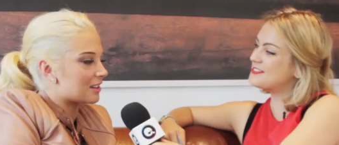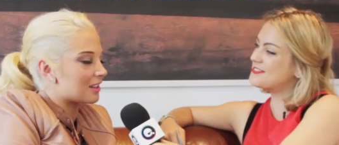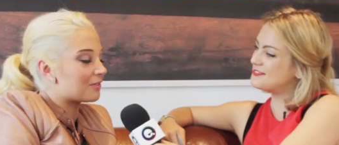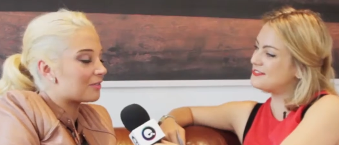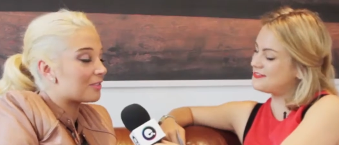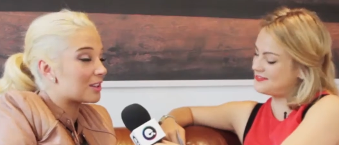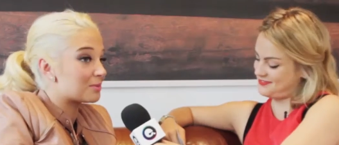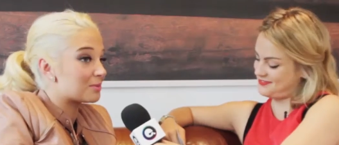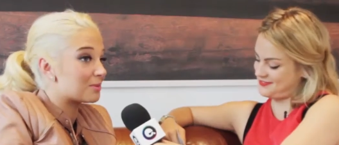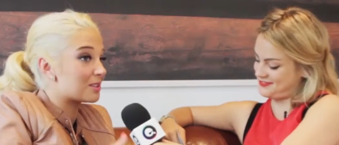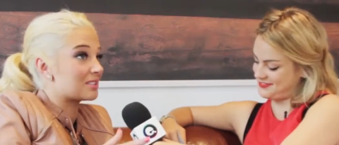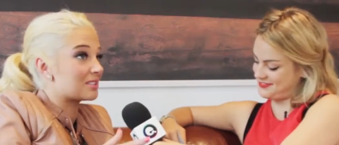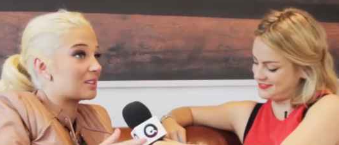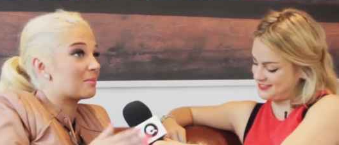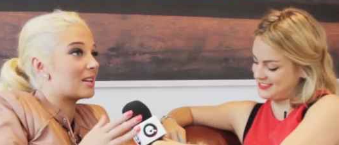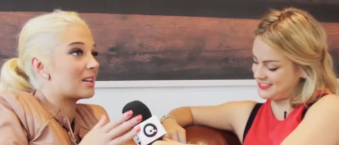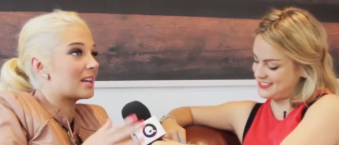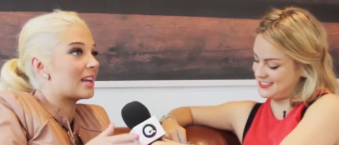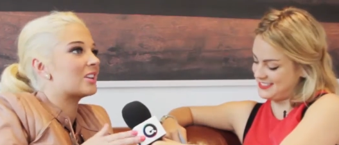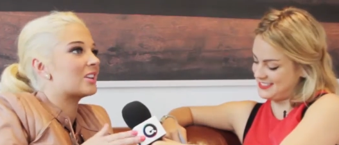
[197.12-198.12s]
Speaker 1: the first person I met in
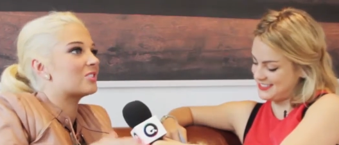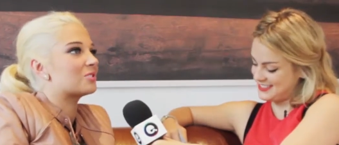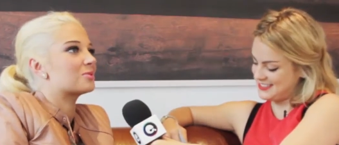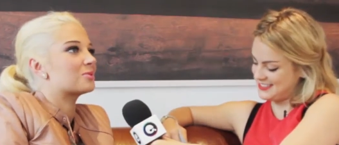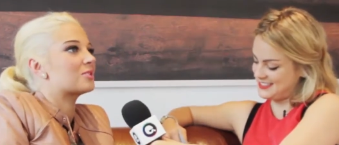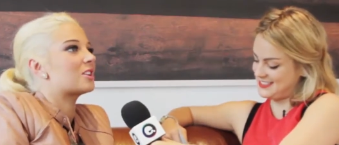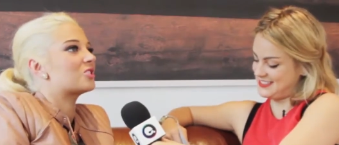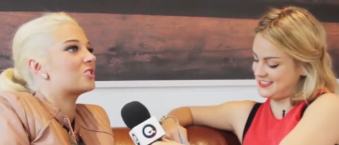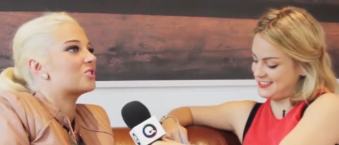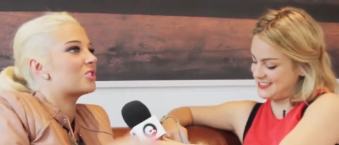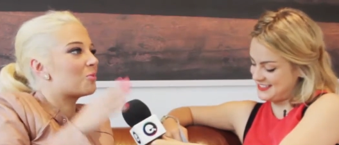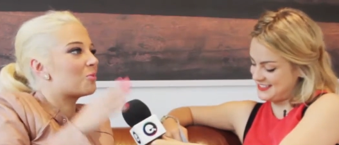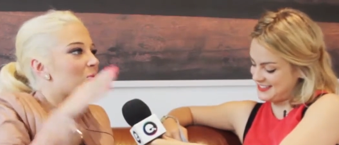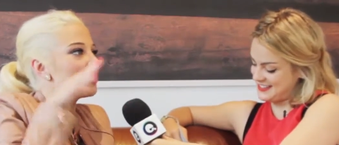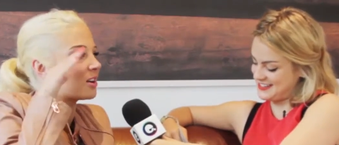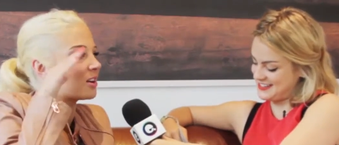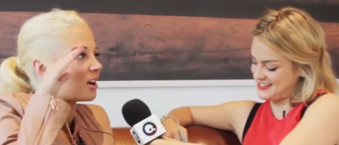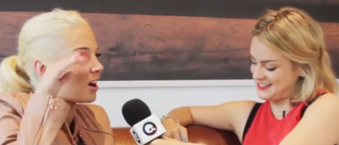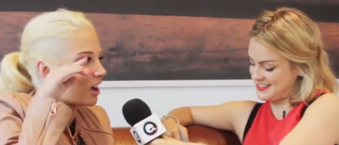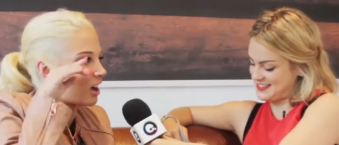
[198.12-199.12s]
age, I was like, you know what?
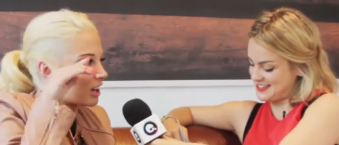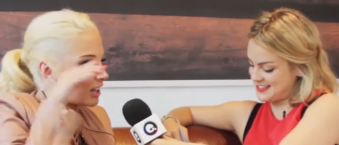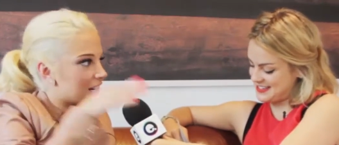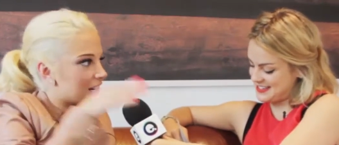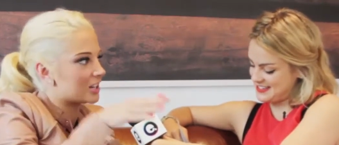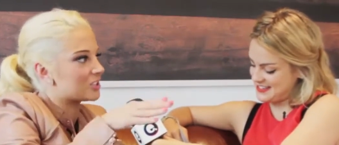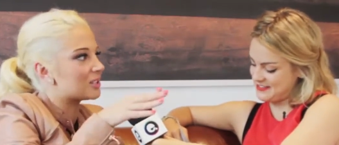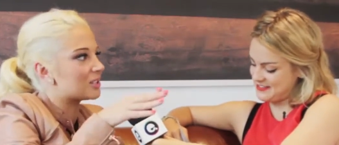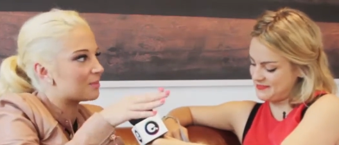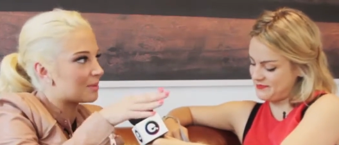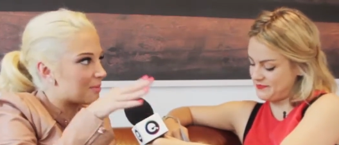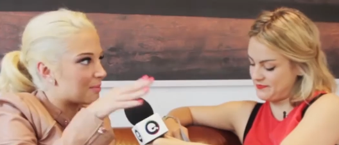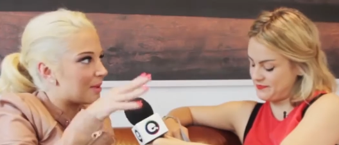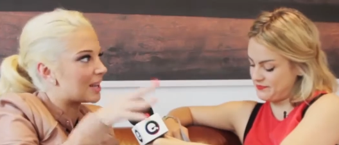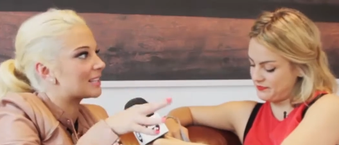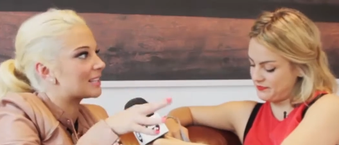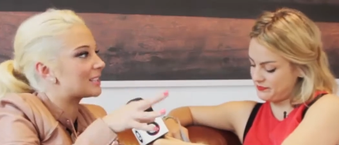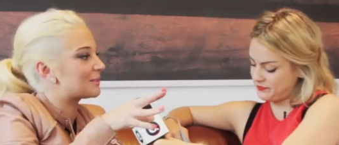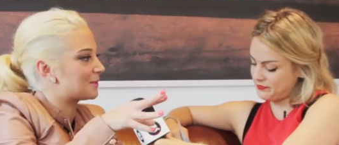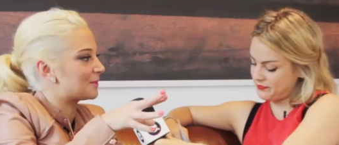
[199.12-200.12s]
I could actually be mates
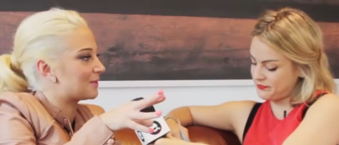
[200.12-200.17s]
with